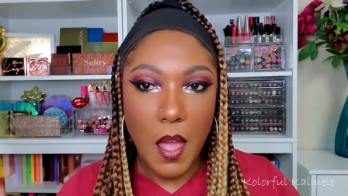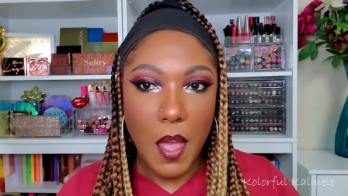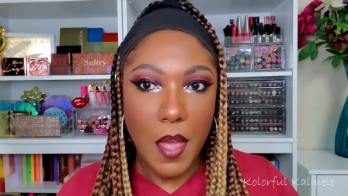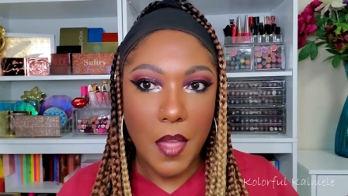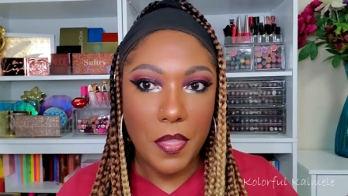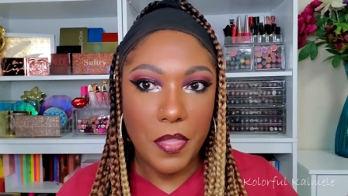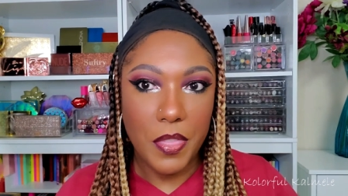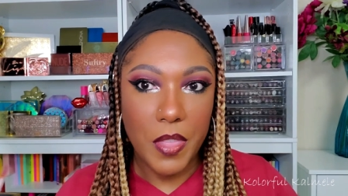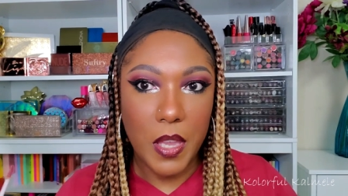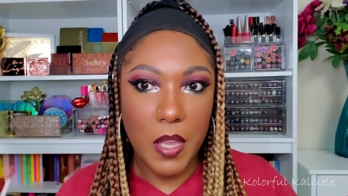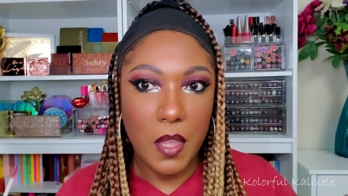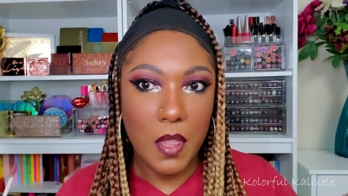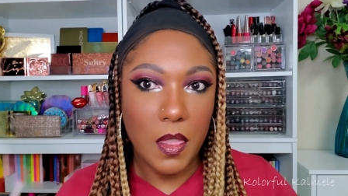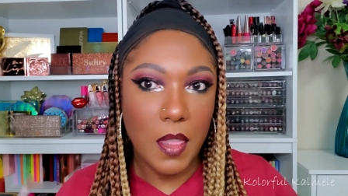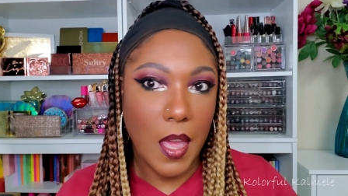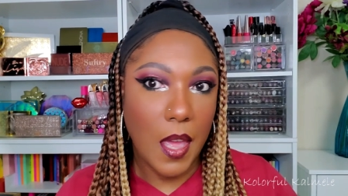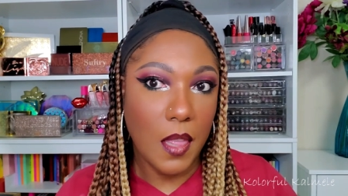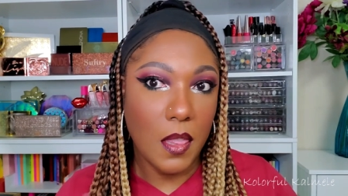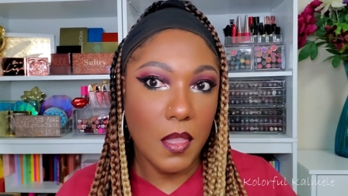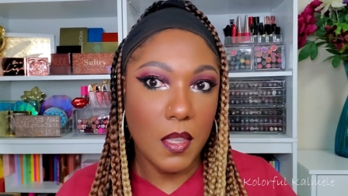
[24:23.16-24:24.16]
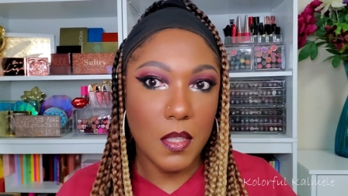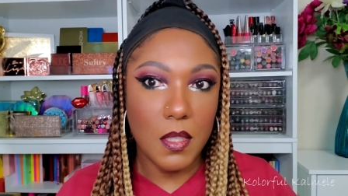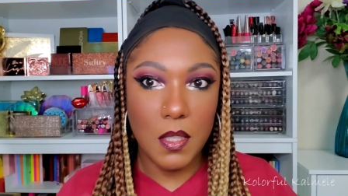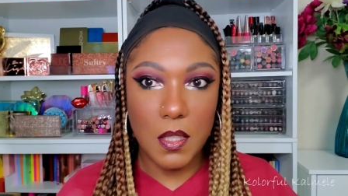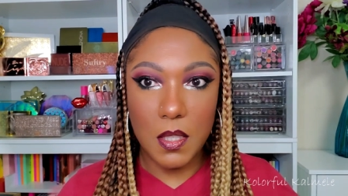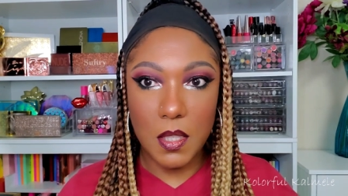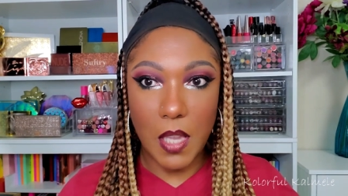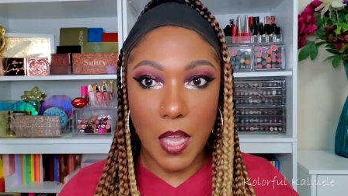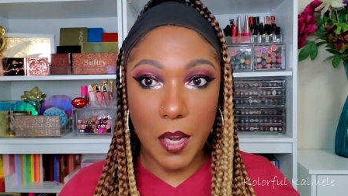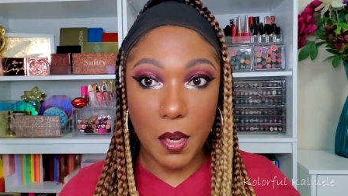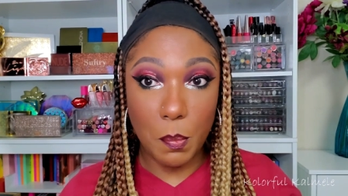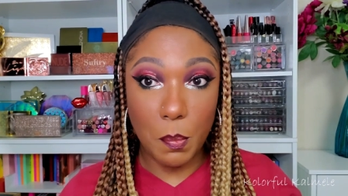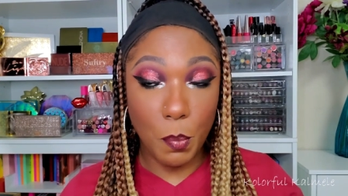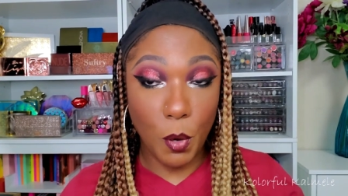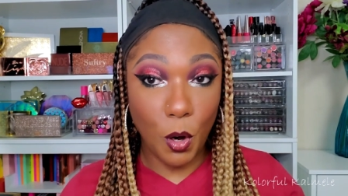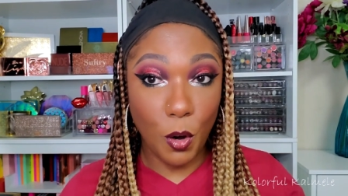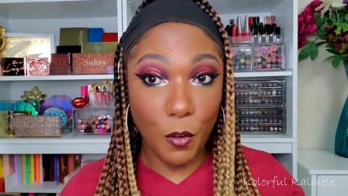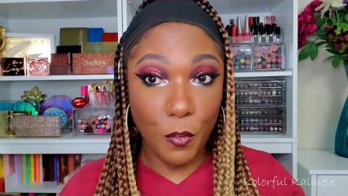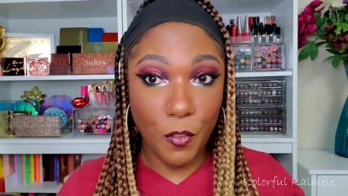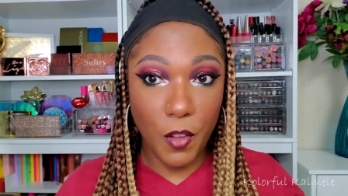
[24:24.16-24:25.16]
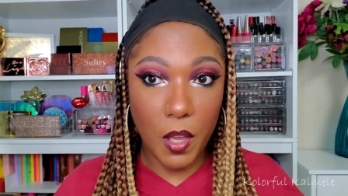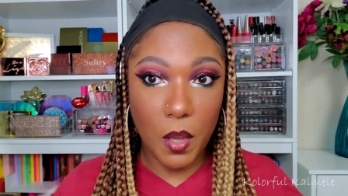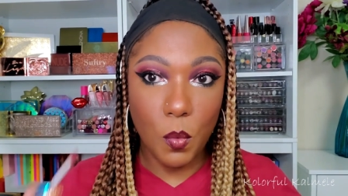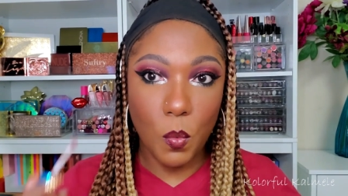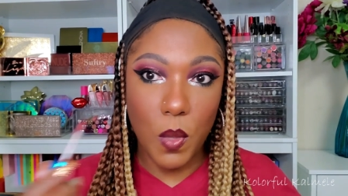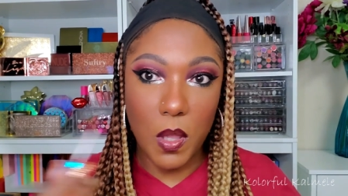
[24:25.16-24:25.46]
I think that this is like perfect